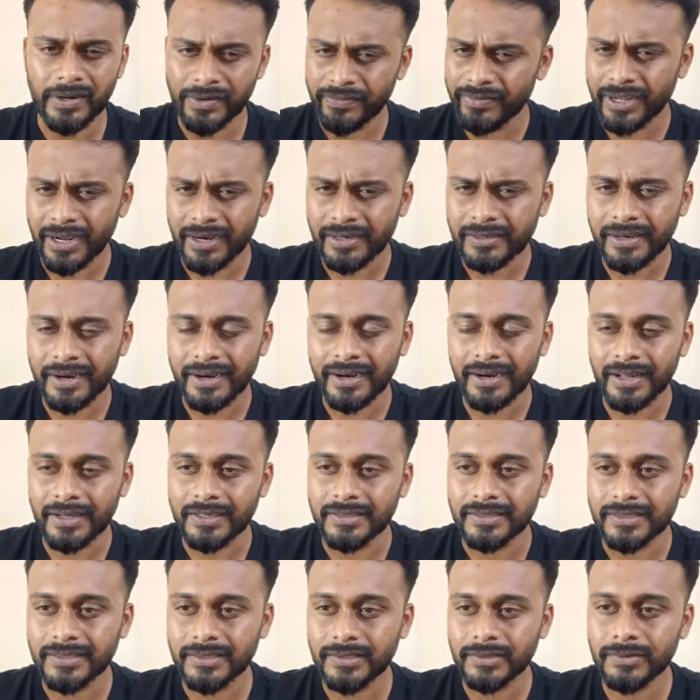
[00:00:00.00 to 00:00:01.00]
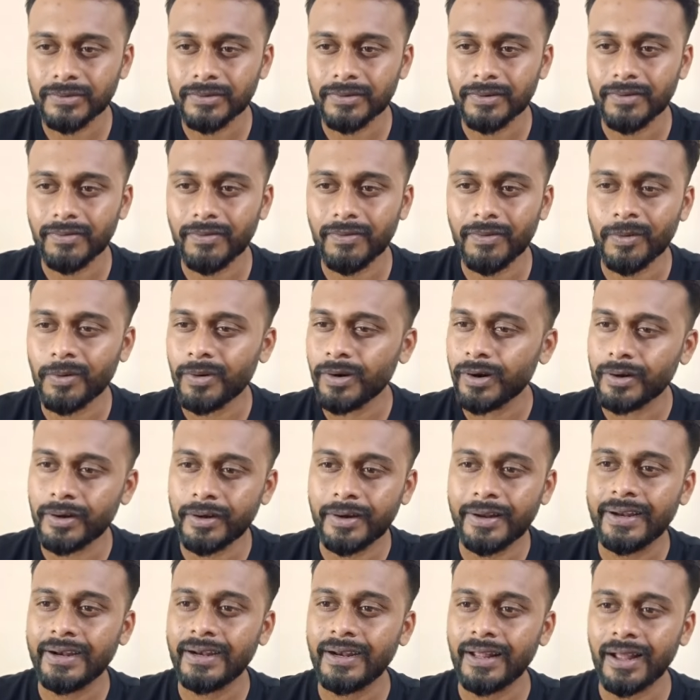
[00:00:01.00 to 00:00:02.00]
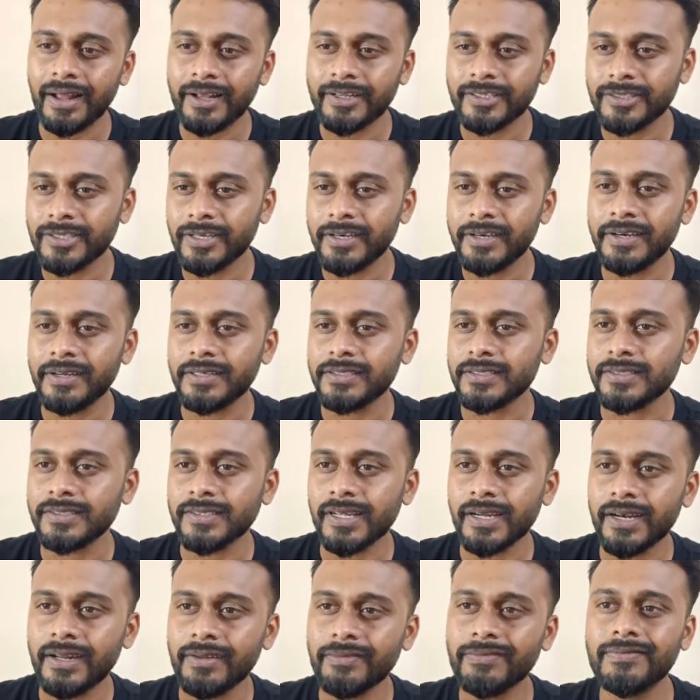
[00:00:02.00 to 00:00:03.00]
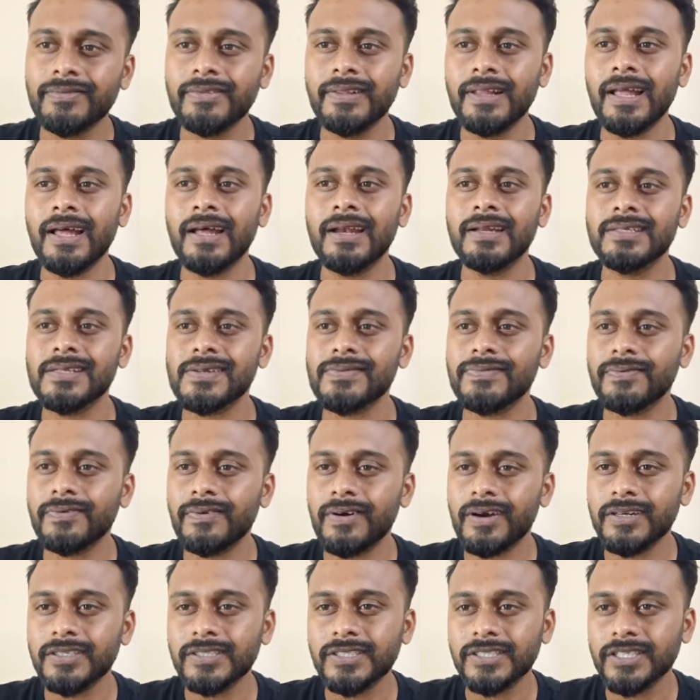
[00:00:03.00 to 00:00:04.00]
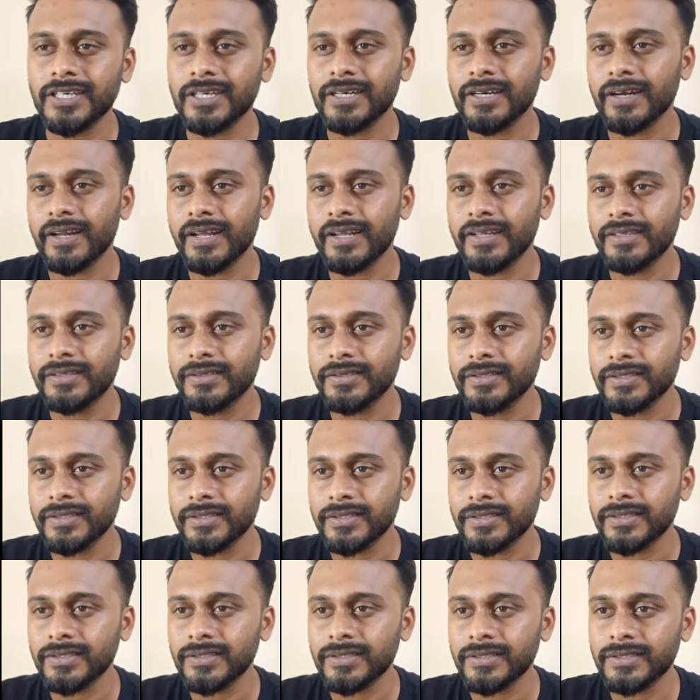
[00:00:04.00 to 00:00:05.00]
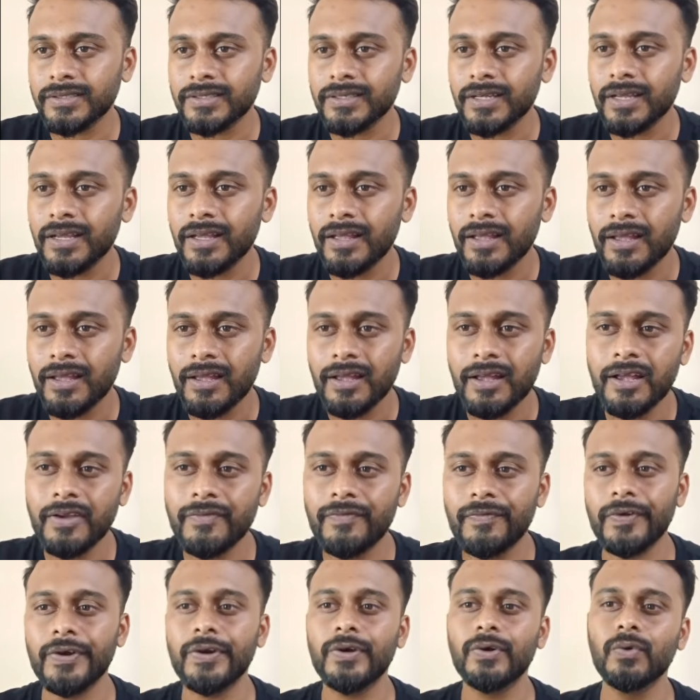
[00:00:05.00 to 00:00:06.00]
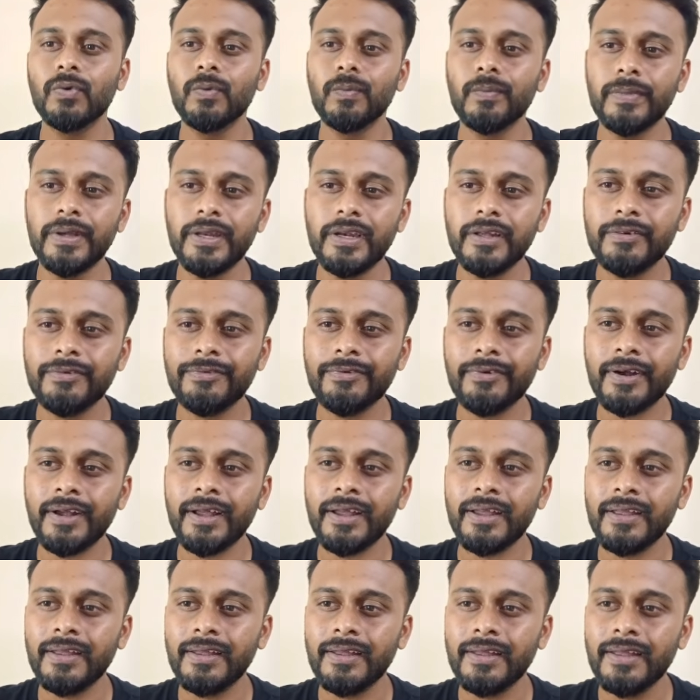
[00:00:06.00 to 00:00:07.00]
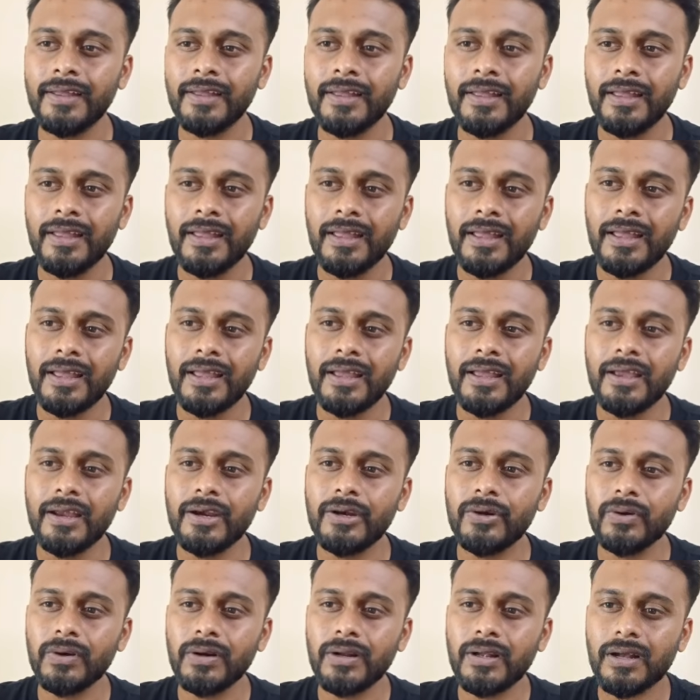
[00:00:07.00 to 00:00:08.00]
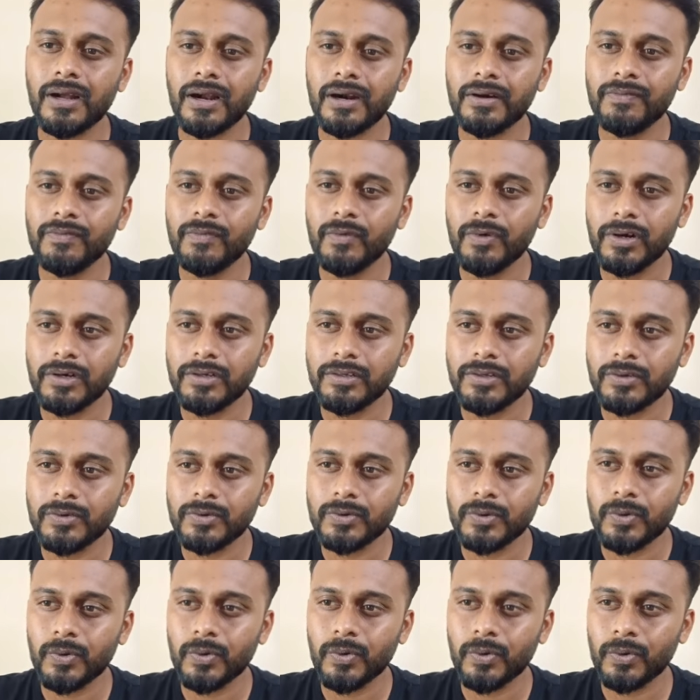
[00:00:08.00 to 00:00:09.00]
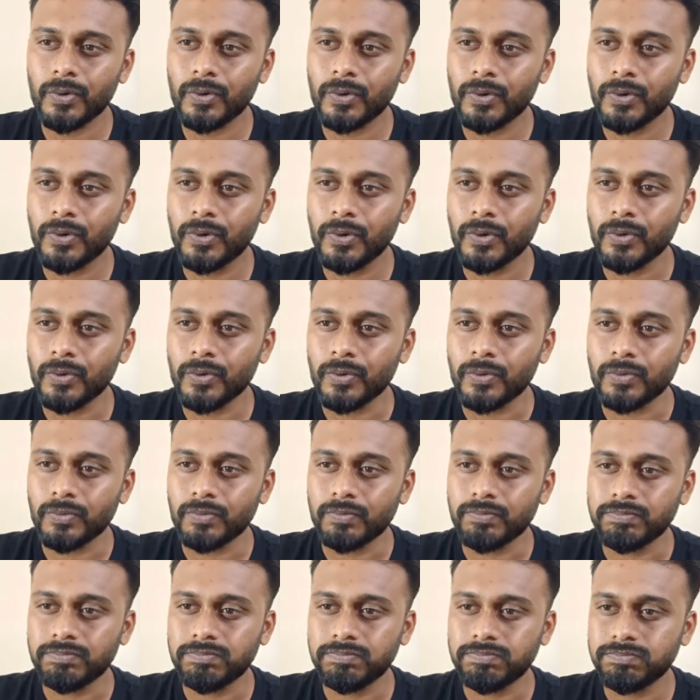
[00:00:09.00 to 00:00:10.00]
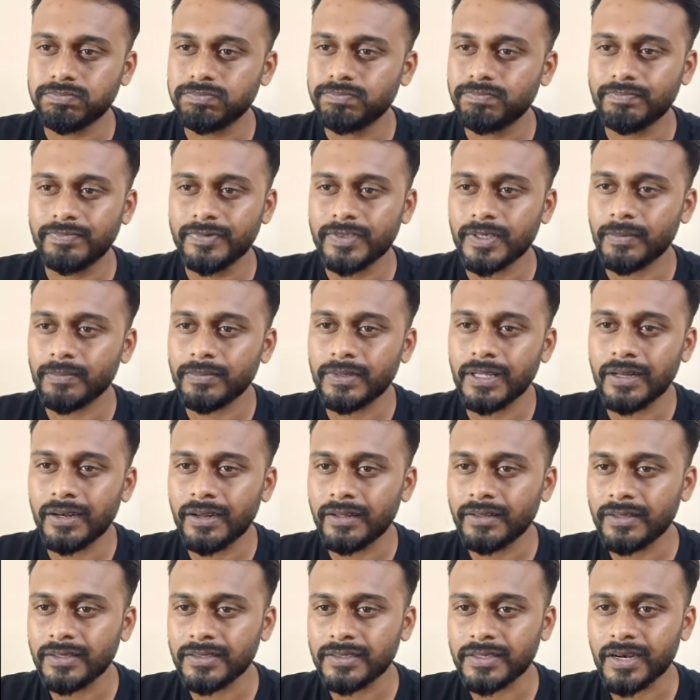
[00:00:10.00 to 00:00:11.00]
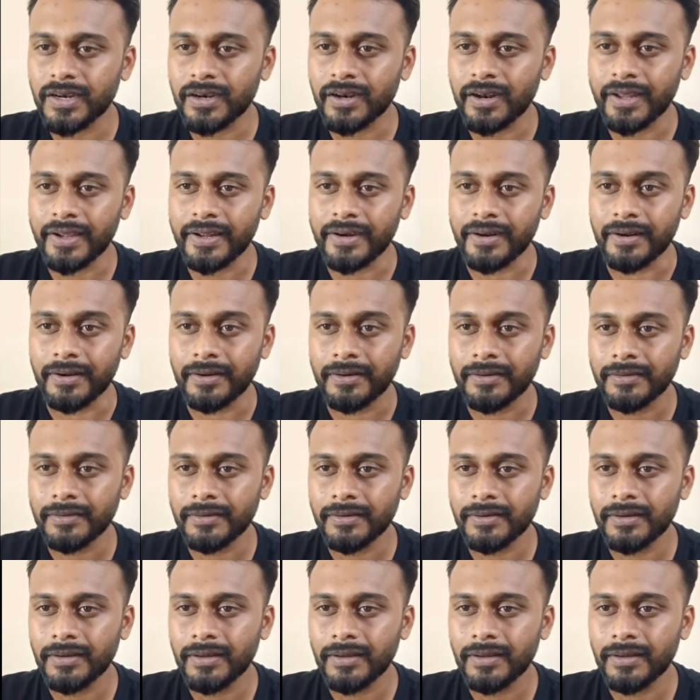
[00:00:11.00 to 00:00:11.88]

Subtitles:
only we had three lines. So what it actually does is that if there is a function like this, if we do minify, it will convert the code to something like this in a line.